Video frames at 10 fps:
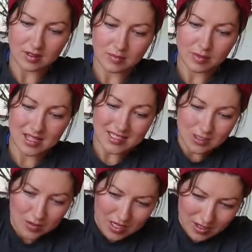But this is
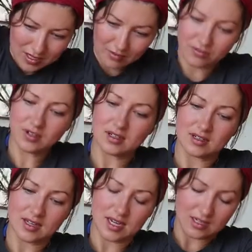where you can have fun
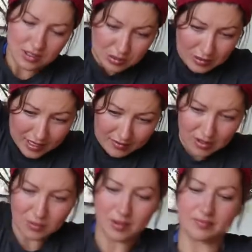and do whatever
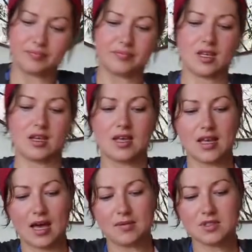you want.
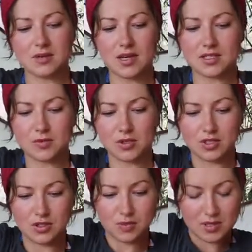I'm just going to make a small
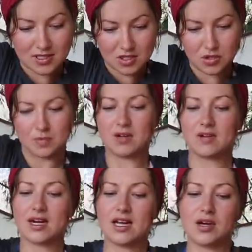dose because it's just me
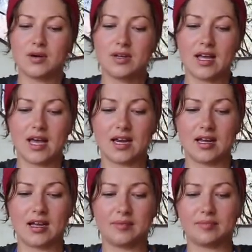right now. And
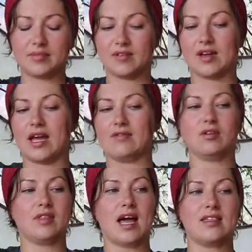if I have
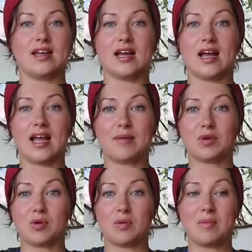all that, then I am
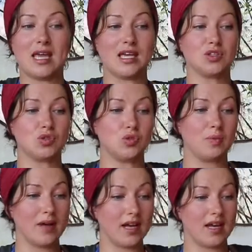going to be
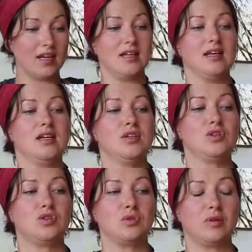super,
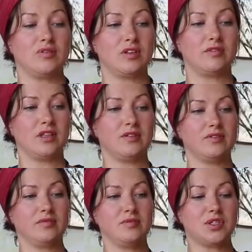super full of love,
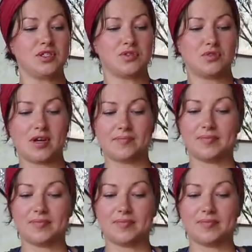which is great.